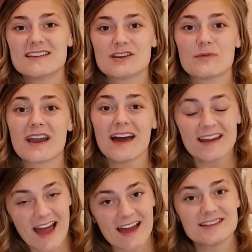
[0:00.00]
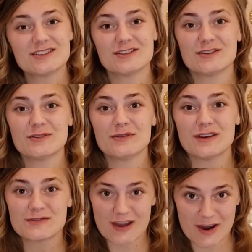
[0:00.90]
So we kind of had to
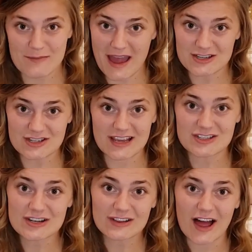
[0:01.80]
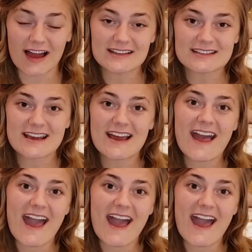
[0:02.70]
use our imagination a lot,